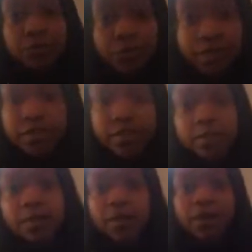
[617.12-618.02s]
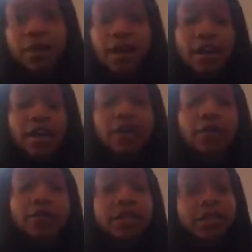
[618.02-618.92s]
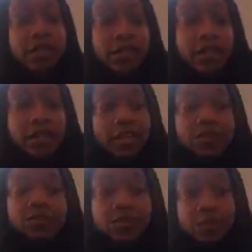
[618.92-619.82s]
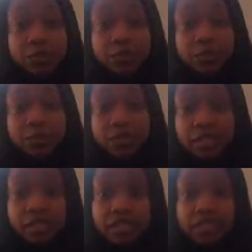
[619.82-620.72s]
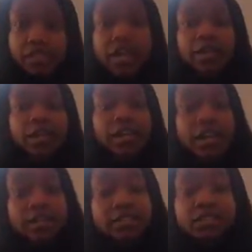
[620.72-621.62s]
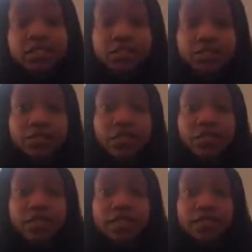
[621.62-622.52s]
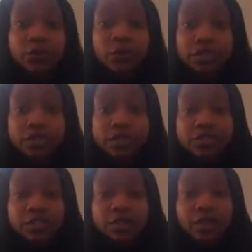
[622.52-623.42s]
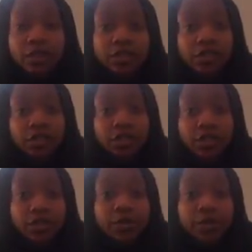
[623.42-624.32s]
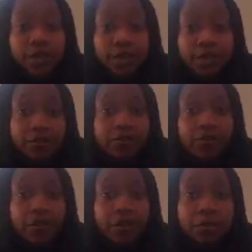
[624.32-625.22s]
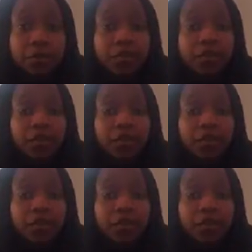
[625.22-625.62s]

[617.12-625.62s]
read about how he was brutally beaten and how he had to live in the woods while he was running away from